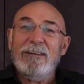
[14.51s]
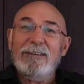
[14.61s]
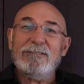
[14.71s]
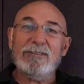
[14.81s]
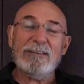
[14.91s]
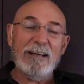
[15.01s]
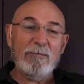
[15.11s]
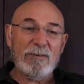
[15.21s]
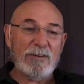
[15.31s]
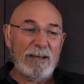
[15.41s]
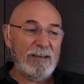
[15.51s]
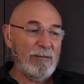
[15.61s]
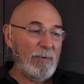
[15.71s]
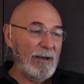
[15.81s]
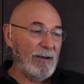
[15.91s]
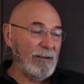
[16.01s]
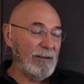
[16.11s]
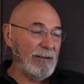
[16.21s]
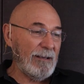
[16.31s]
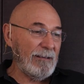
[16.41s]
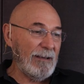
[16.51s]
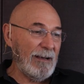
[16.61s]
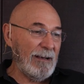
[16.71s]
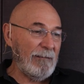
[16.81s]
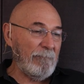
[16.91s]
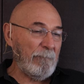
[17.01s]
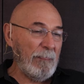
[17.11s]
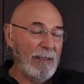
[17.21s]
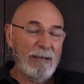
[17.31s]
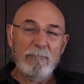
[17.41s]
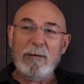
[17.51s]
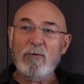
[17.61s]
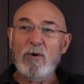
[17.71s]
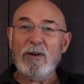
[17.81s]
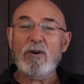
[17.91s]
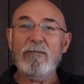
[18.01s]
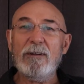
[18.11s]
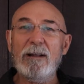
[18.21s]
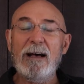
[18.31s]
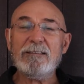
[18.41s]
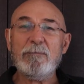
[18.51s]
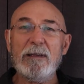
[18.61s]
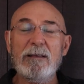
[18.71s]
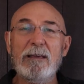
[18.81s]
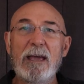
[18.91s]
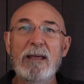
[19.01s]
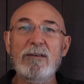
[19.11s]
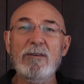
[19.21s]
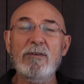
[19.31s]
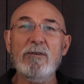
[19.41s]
So today we're chatting about, people quite often ask me, can